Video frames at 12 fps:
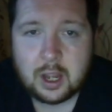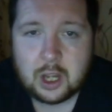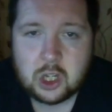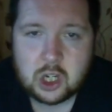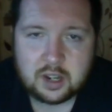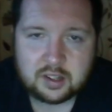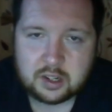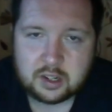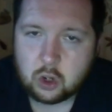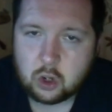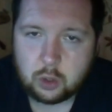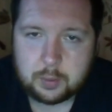Cheslin
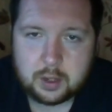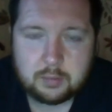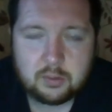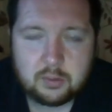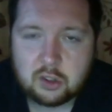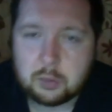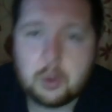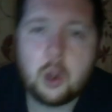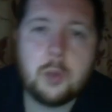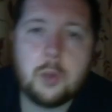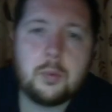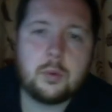Colby,
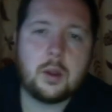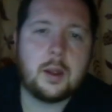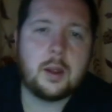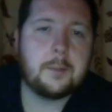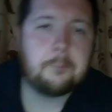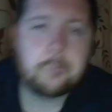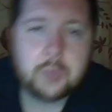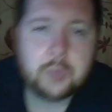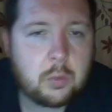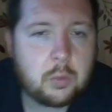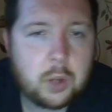superb. Willie